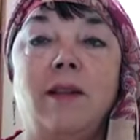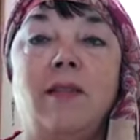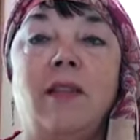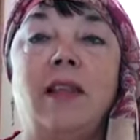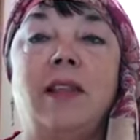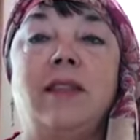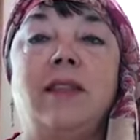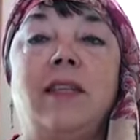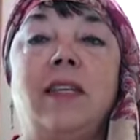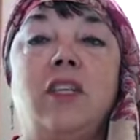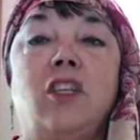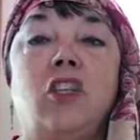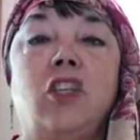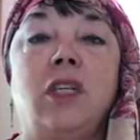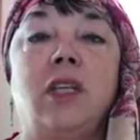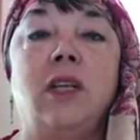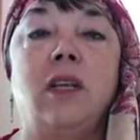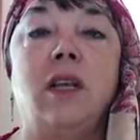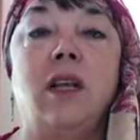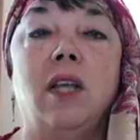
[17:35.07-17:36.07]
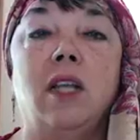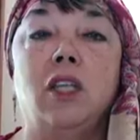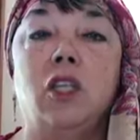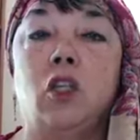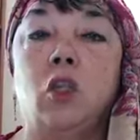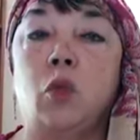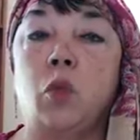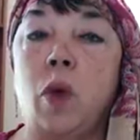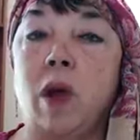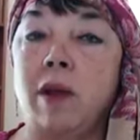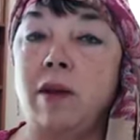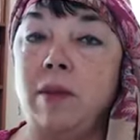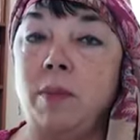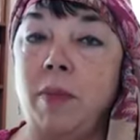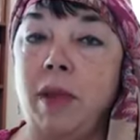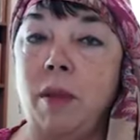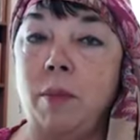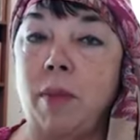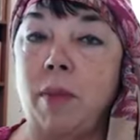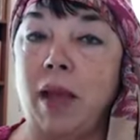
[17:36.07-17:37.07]
Then said she, swear to
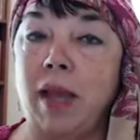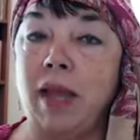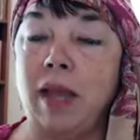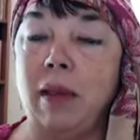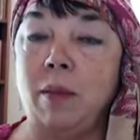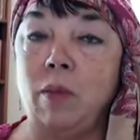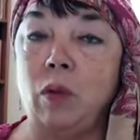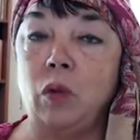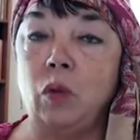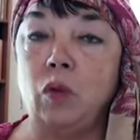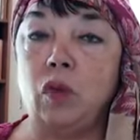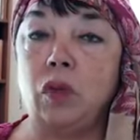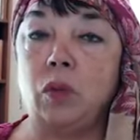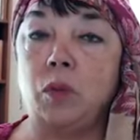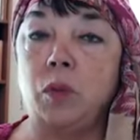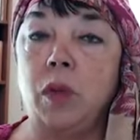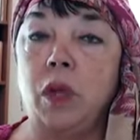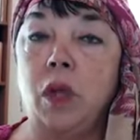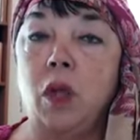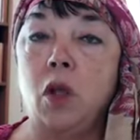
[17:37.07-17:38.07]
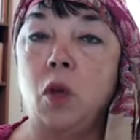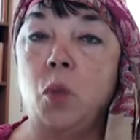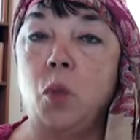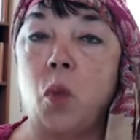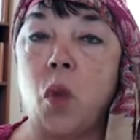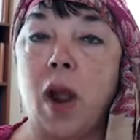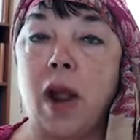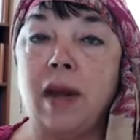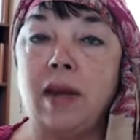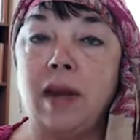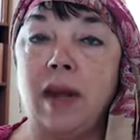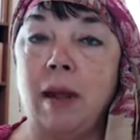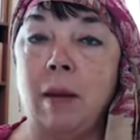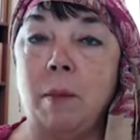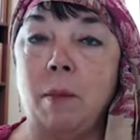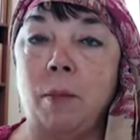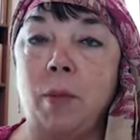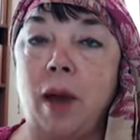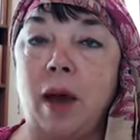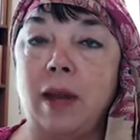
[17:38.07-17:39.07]
me by him whose right
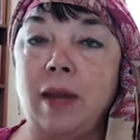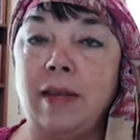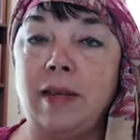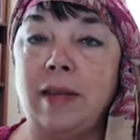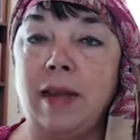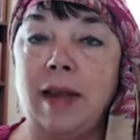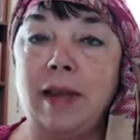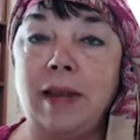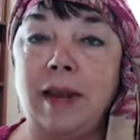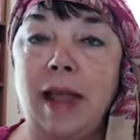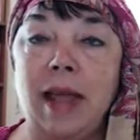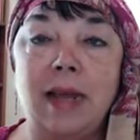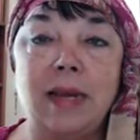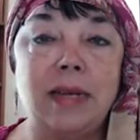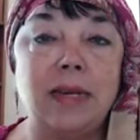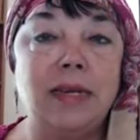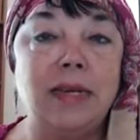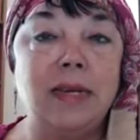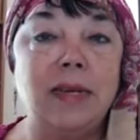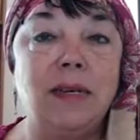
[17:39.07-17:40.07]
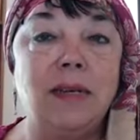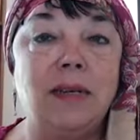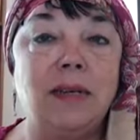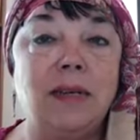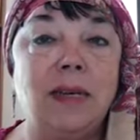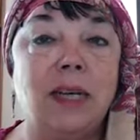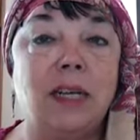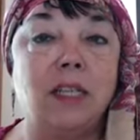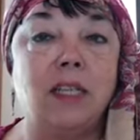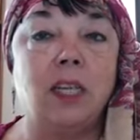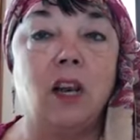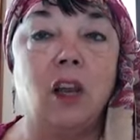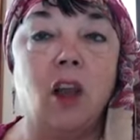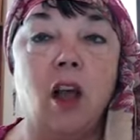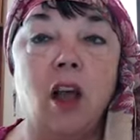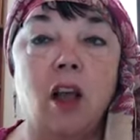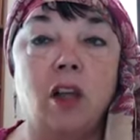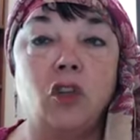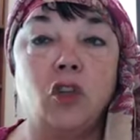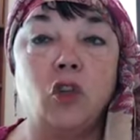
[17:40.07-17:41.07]
in body died and dealt
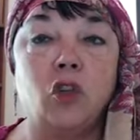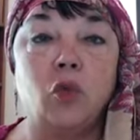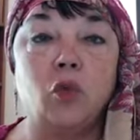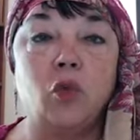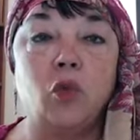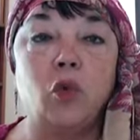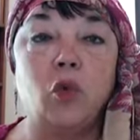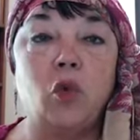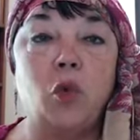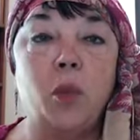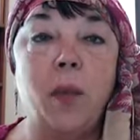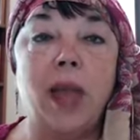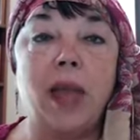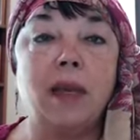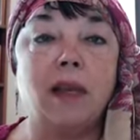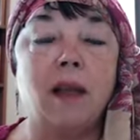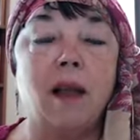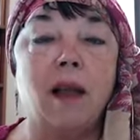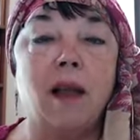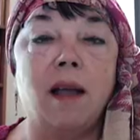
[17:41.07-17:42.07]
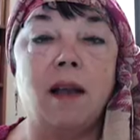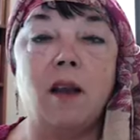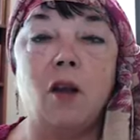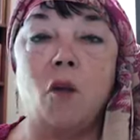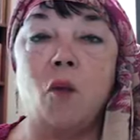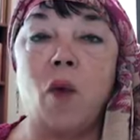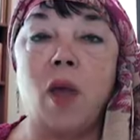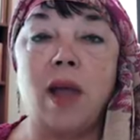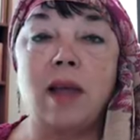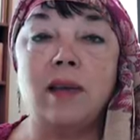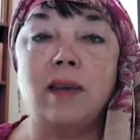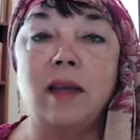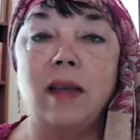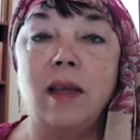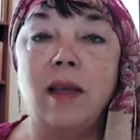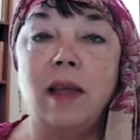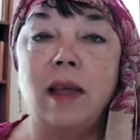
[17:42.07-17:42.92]
laws to rule mankind aright,